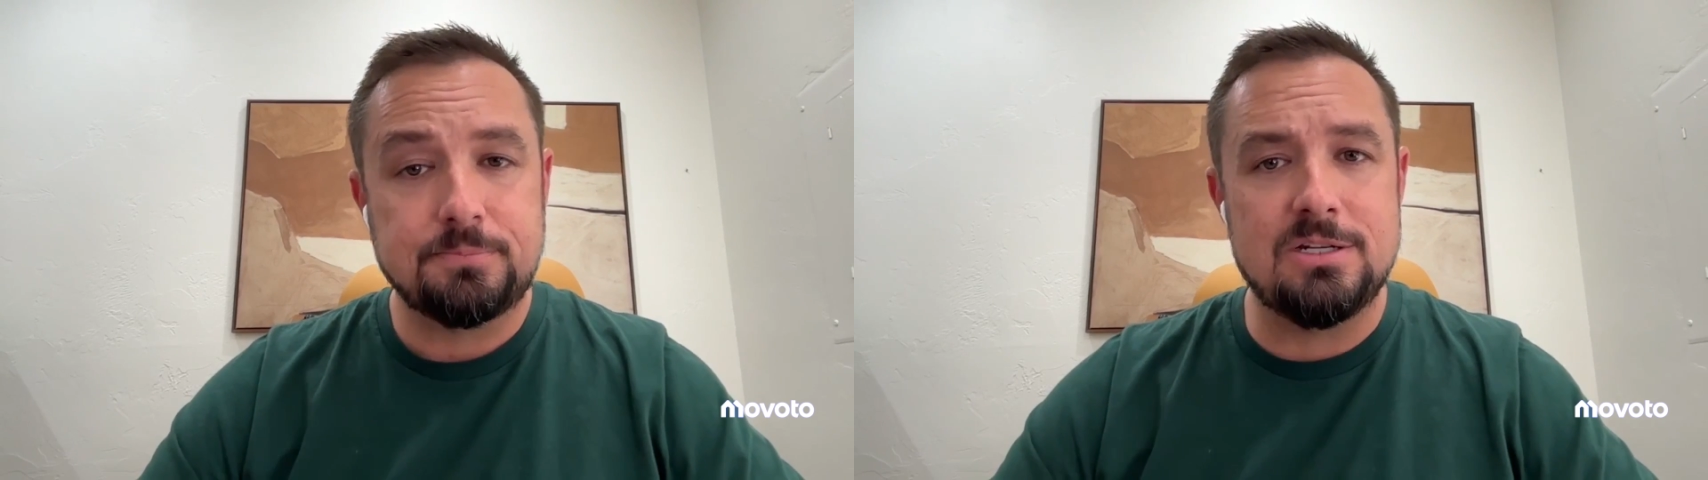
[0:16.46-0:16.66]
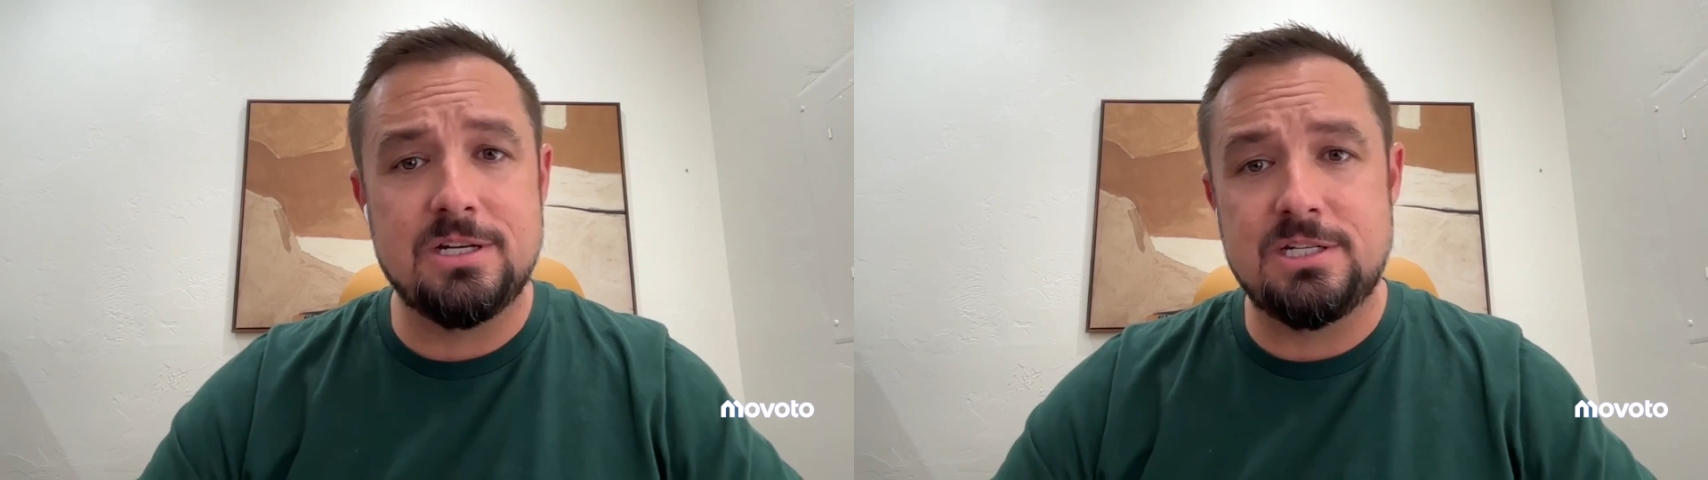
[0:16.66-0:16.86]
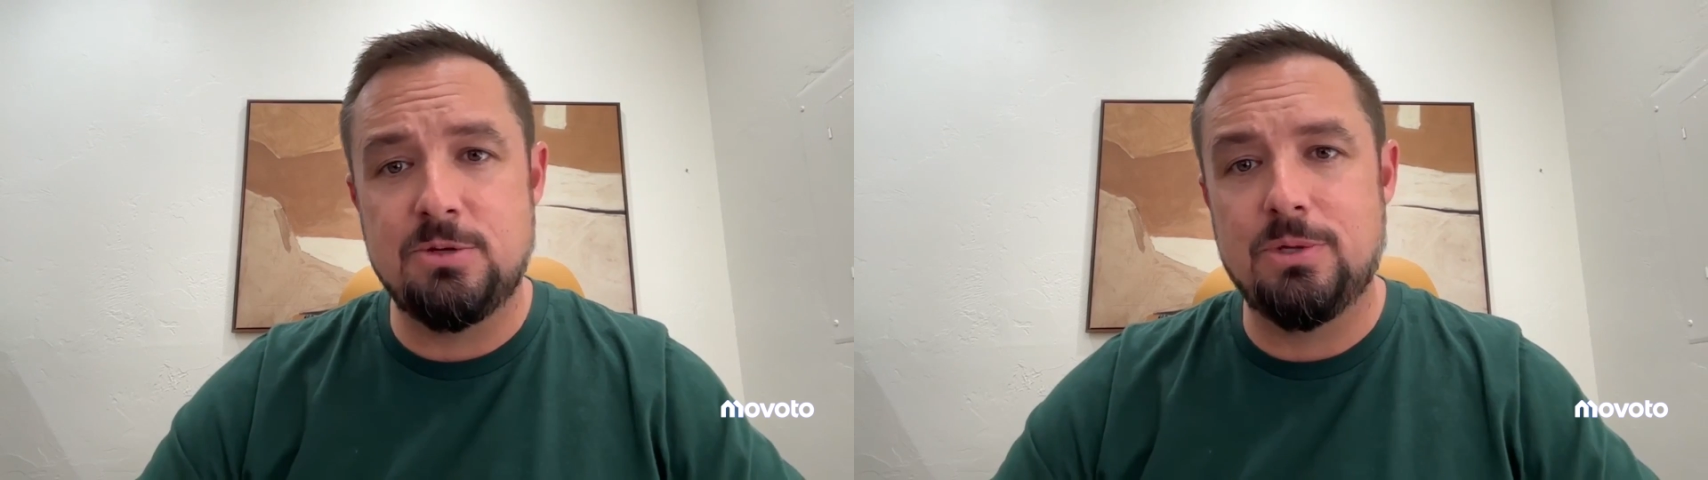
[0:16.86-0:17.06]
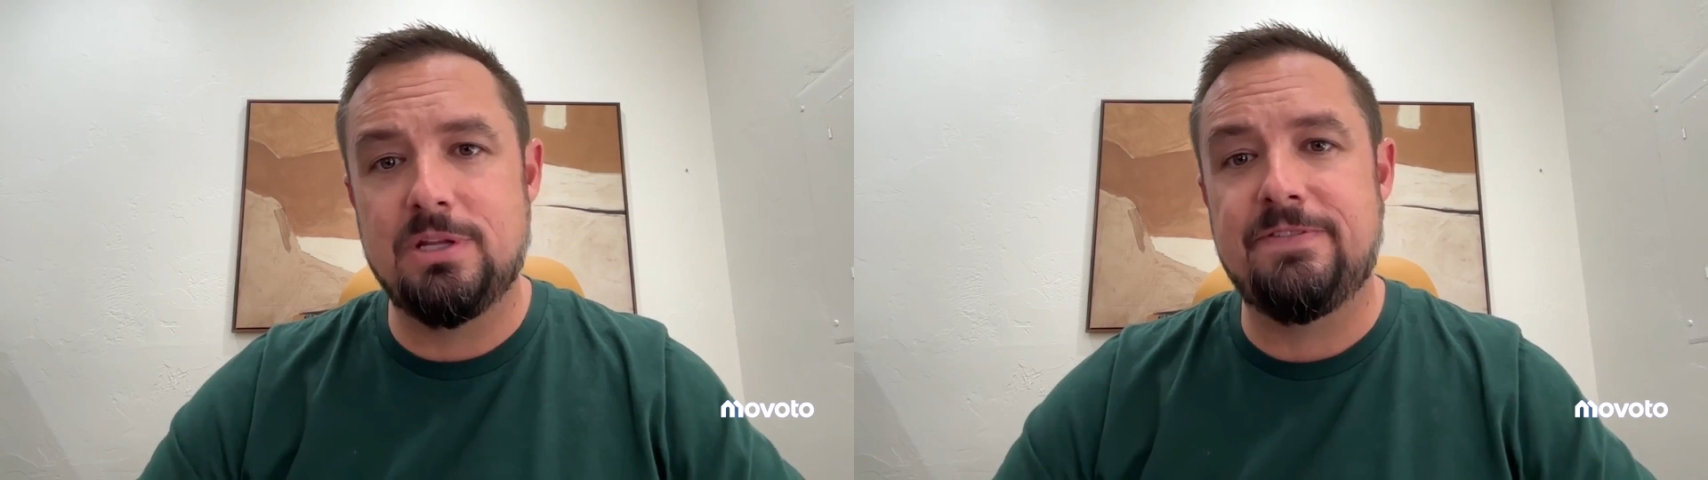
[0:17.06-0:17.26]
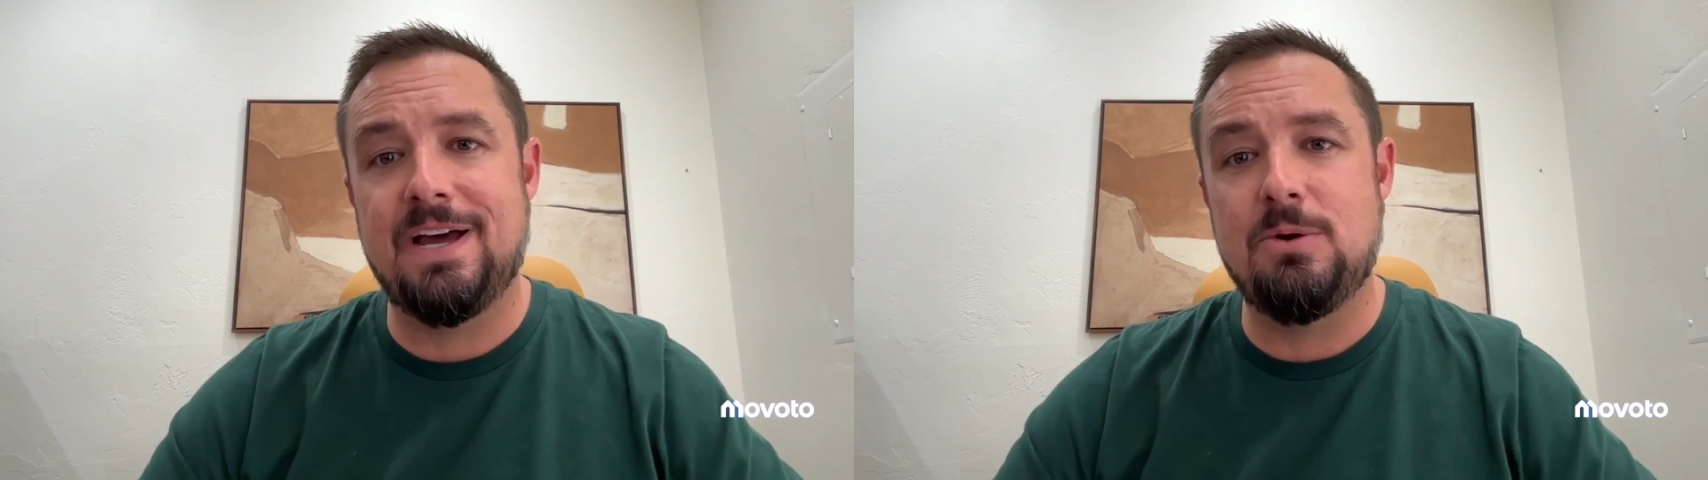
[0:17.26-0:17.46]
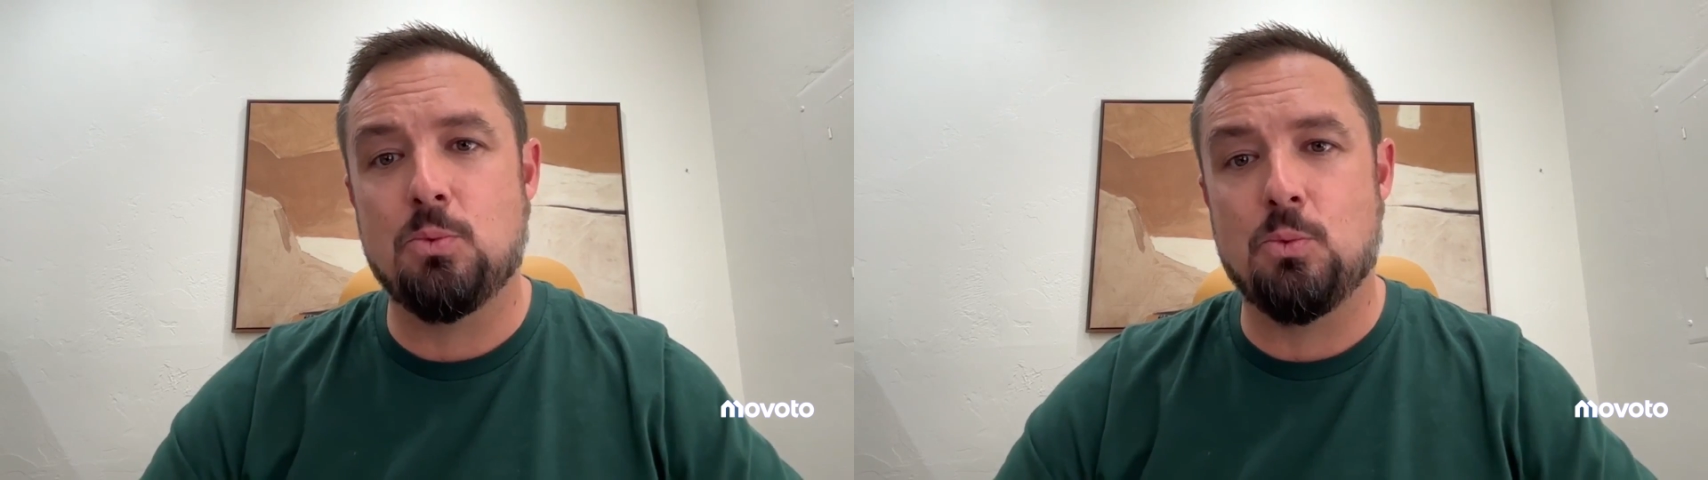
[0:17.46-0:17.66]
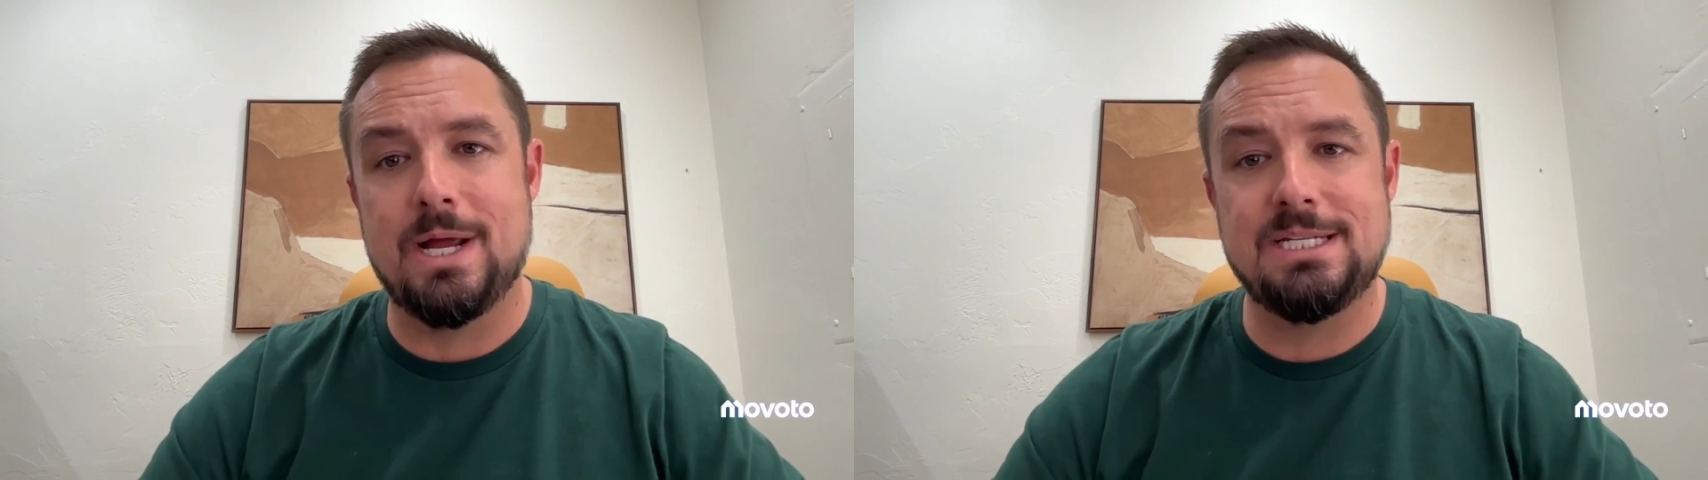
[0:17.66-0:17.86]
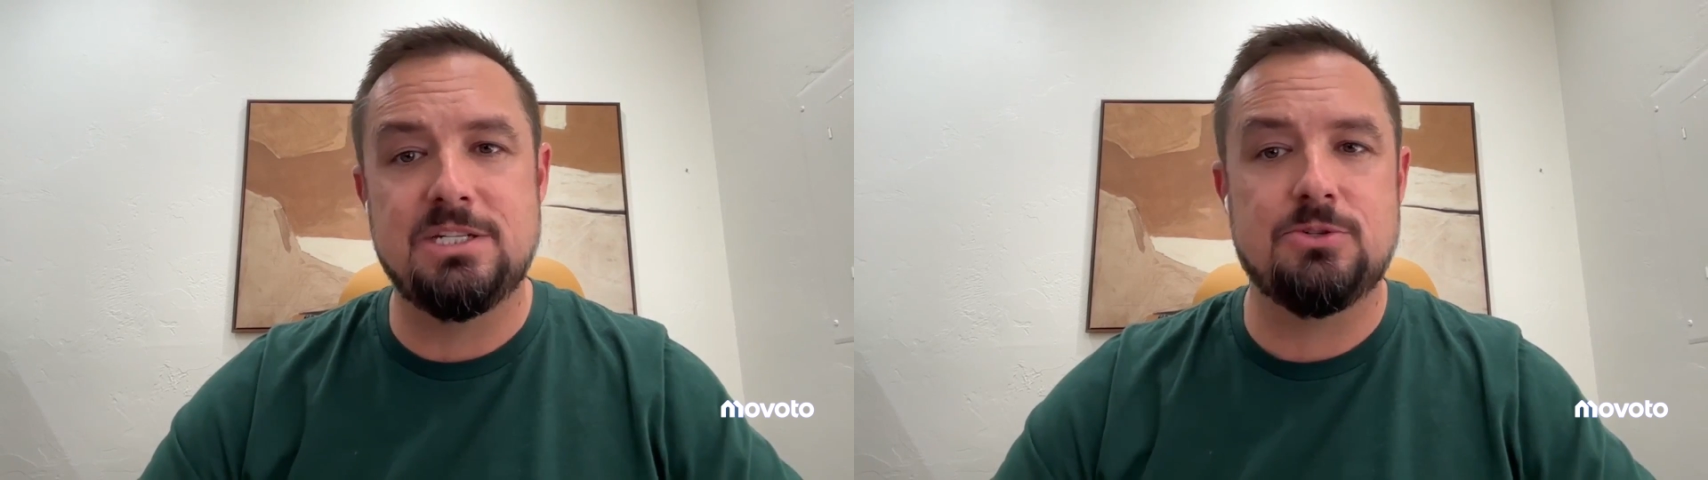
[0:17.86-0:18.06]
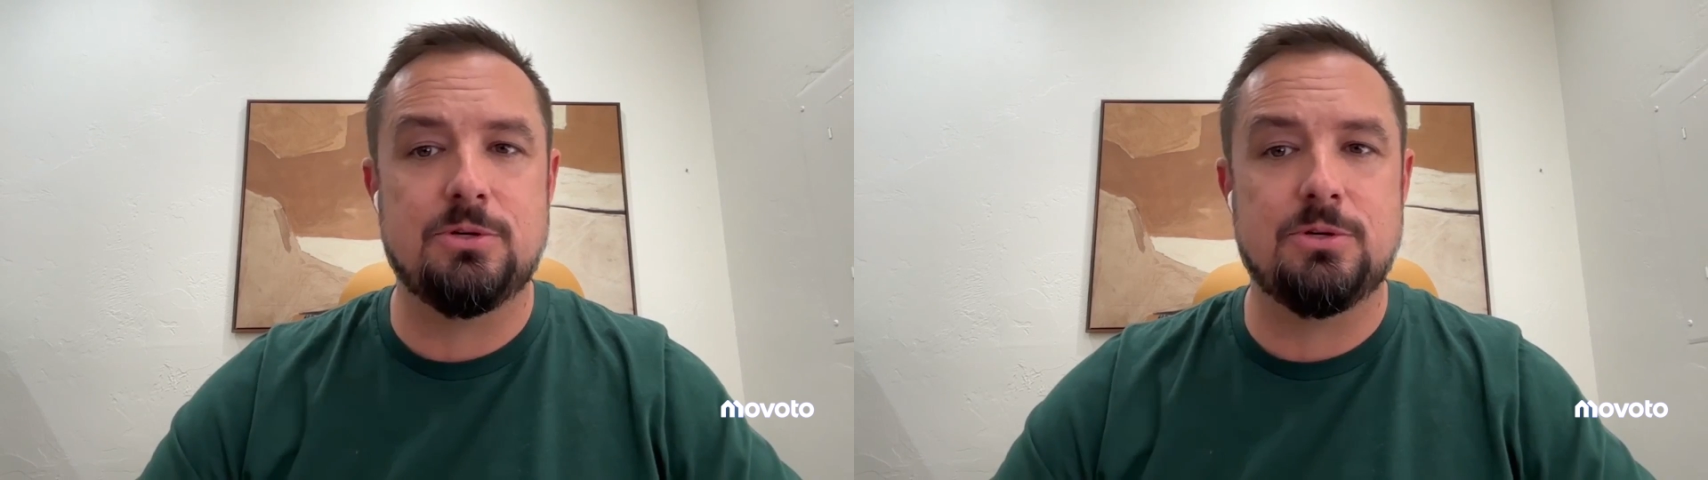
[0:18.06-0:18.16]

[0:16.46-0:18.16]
So you see, when the Fed raises